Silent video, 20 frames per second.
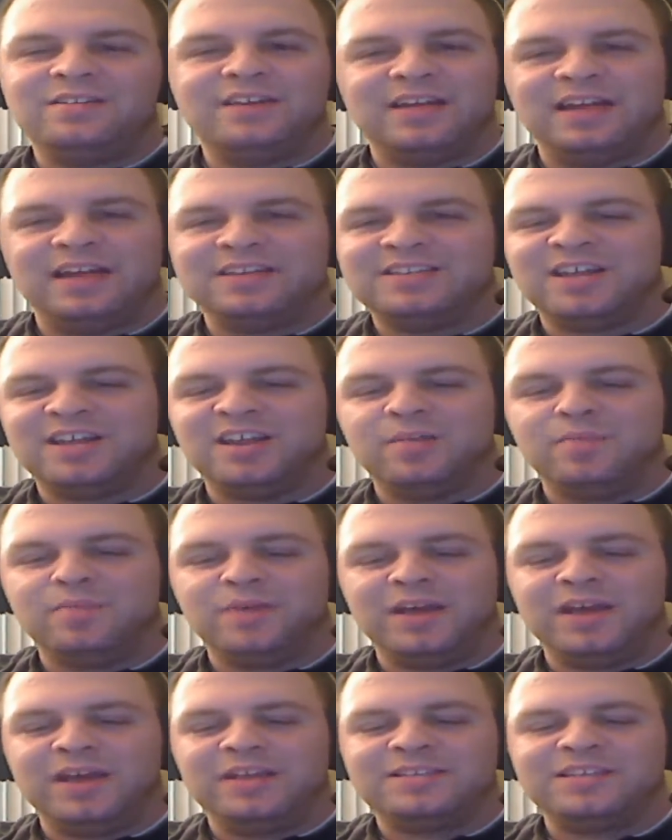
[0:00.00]
it's
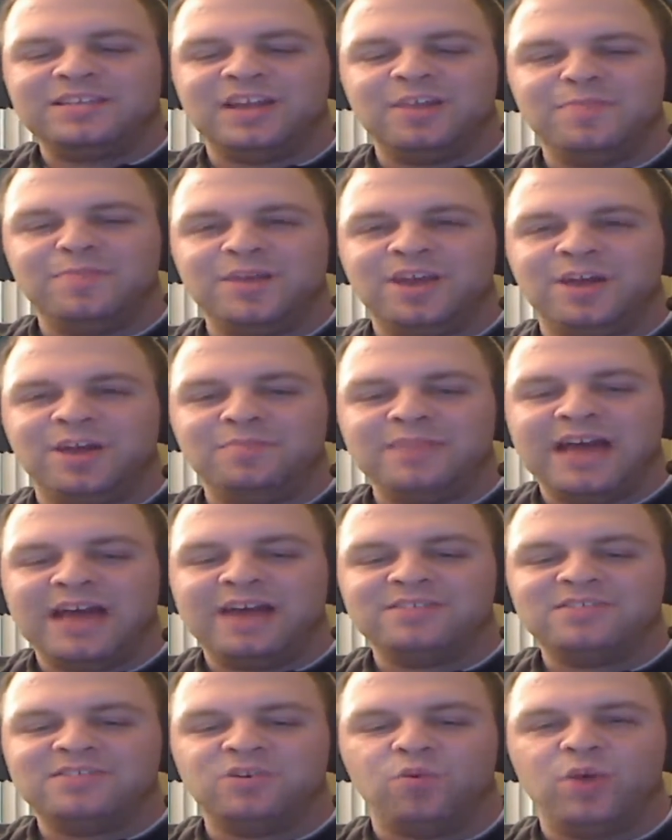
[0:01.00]
gonna become
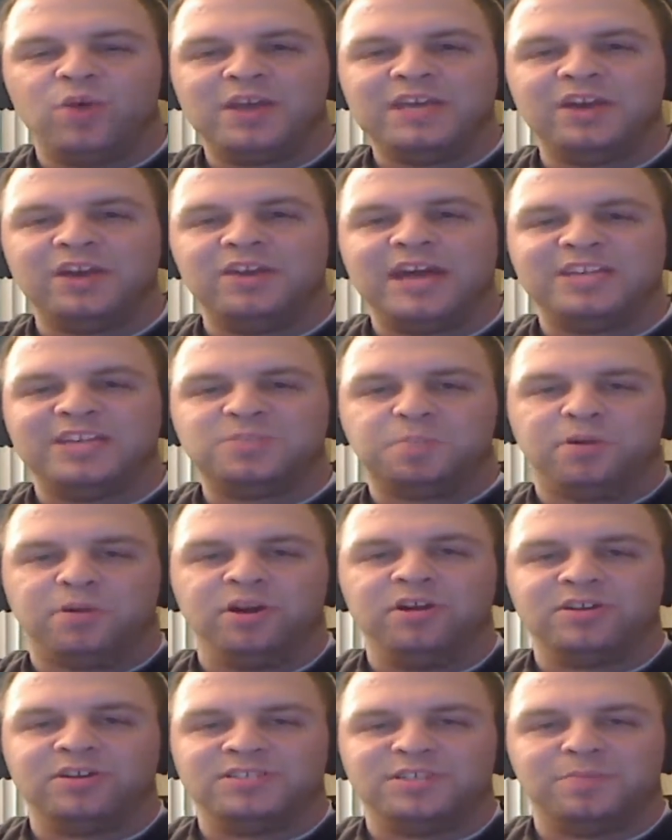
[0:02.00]
down to what guild has
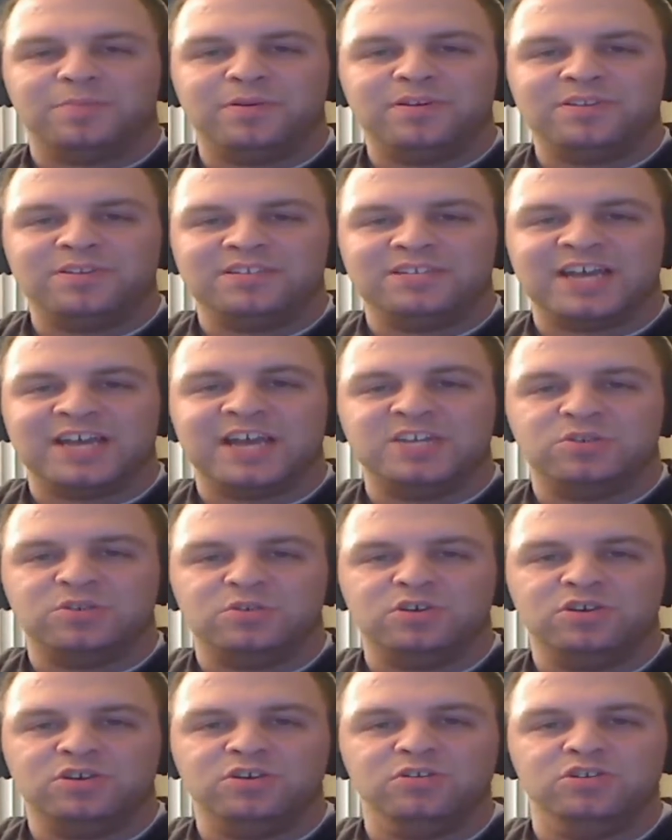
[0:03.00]
perks that decides
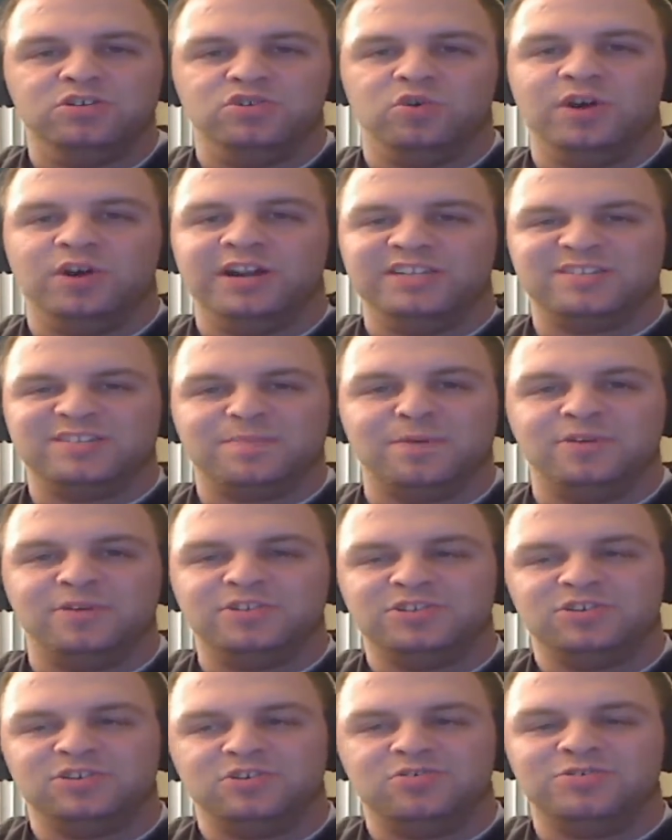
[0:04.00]
who you join as
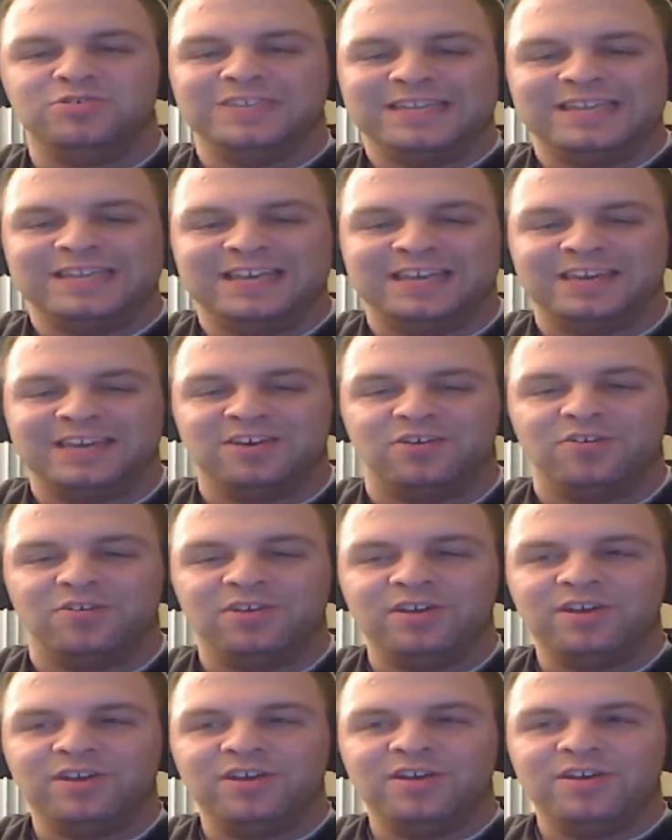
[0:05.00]
opposed to who's in the
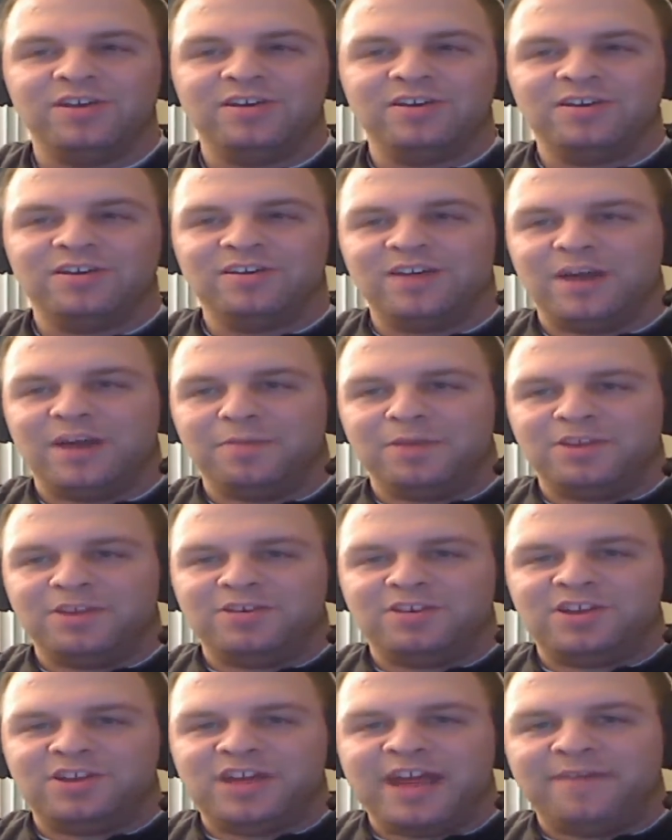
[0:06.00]
guild. I
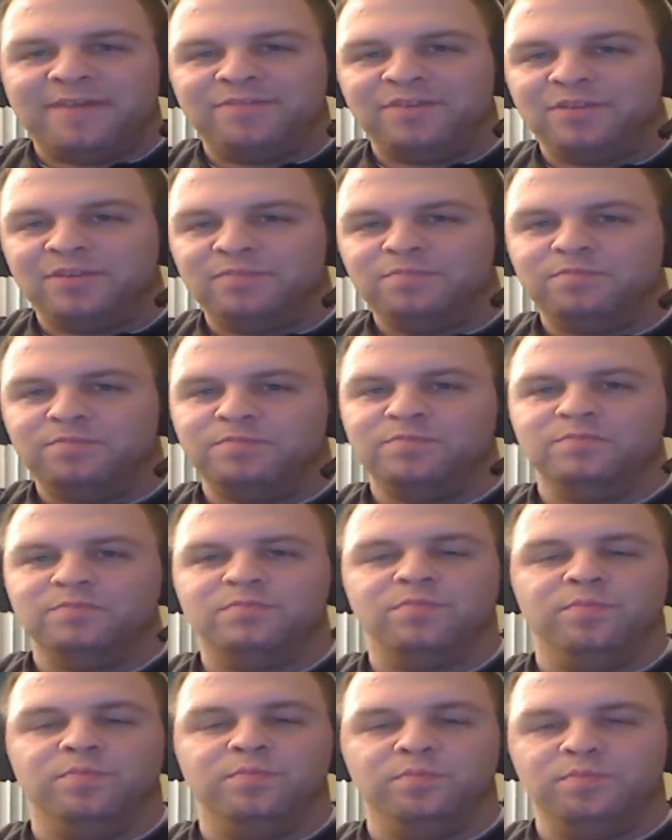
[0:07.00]
mean, you could have the
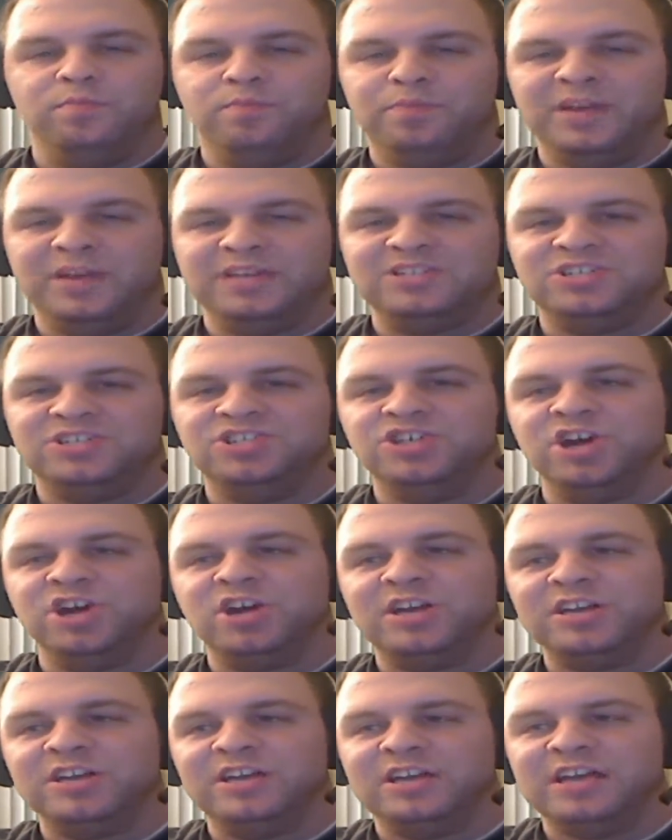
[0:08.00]
biggest
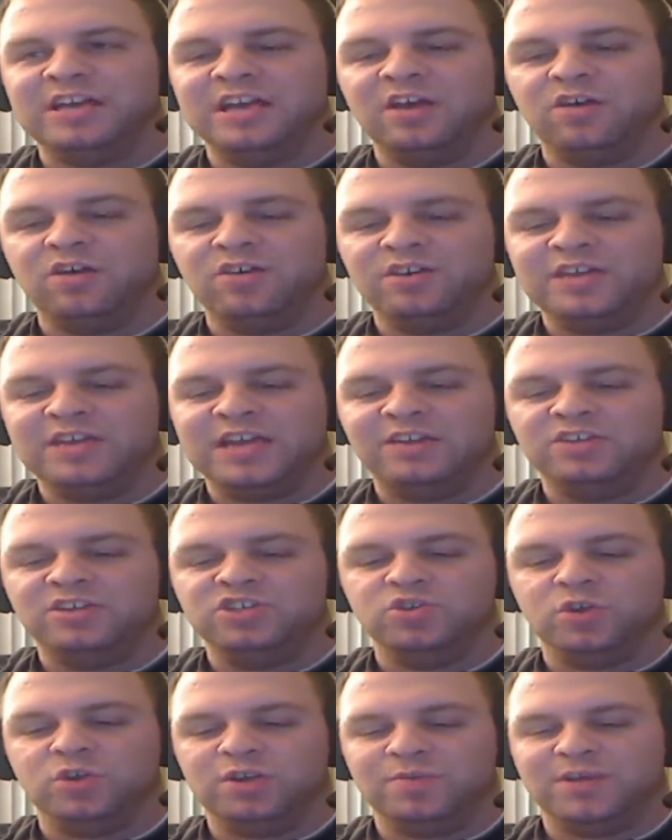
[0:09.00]
jerk in the guild, and yet you
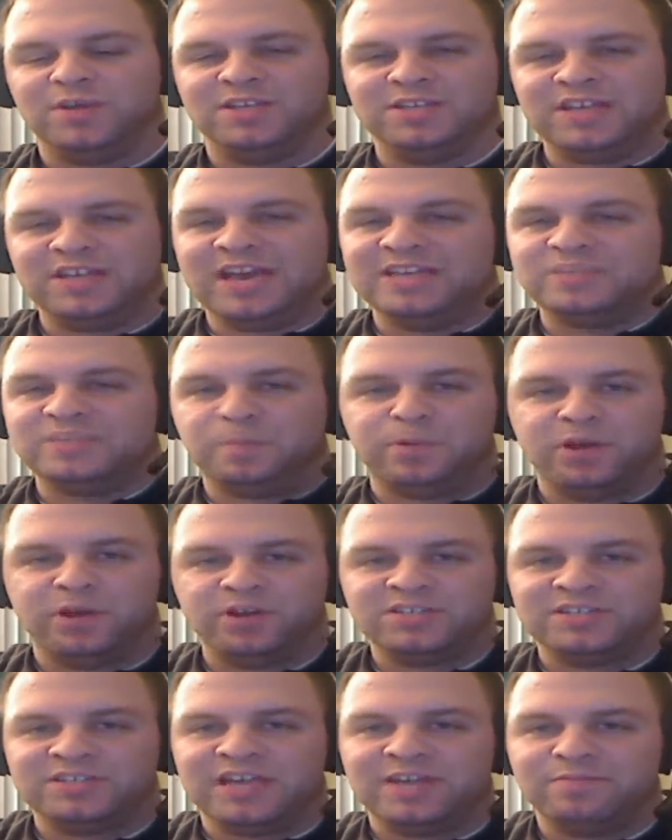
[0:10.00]
joined it because it has
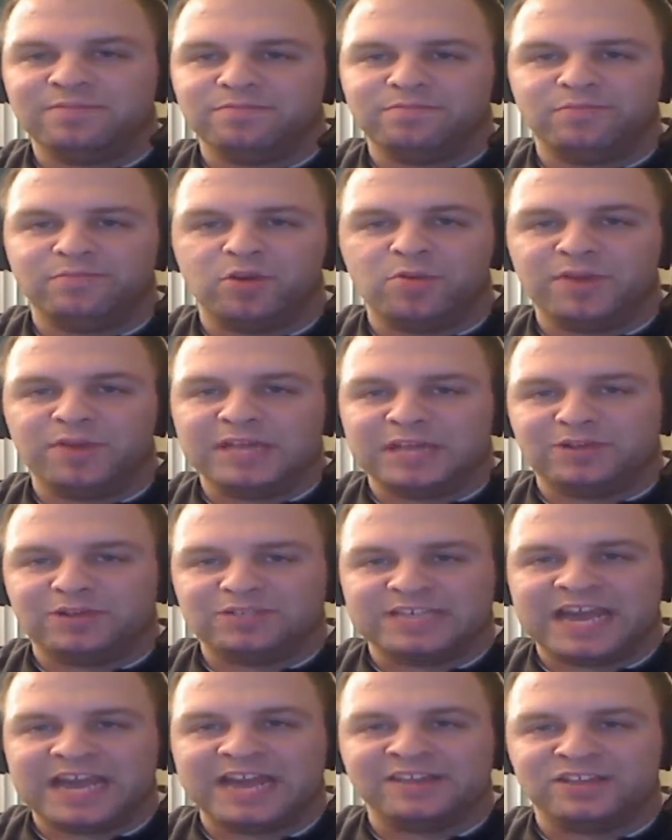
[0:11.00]
perks that nobody
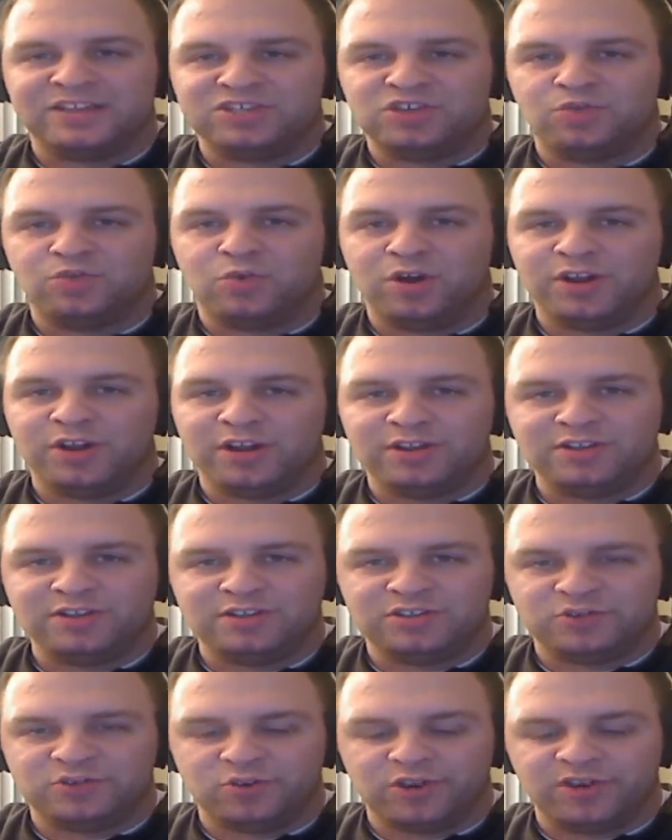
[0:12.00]
else had that you wanted
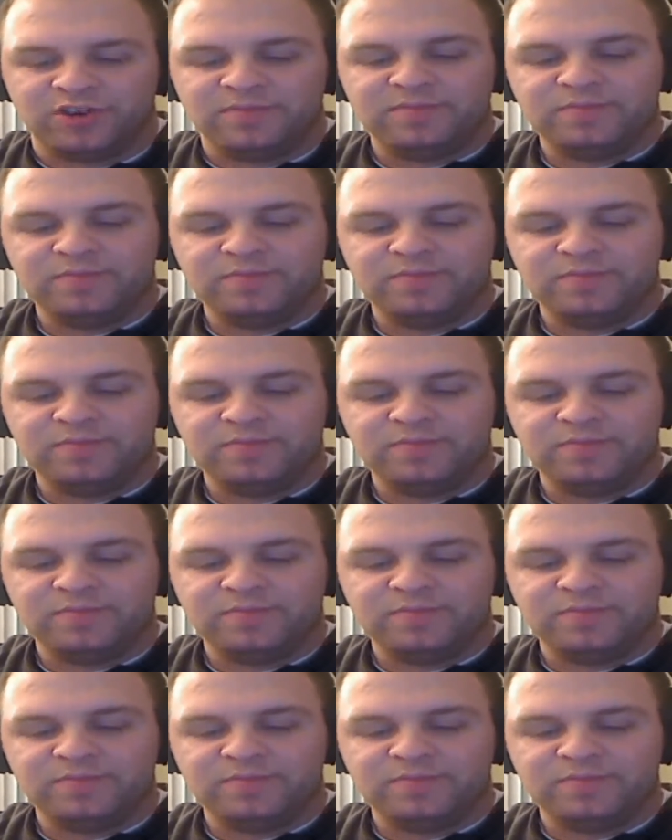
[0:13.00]
to join.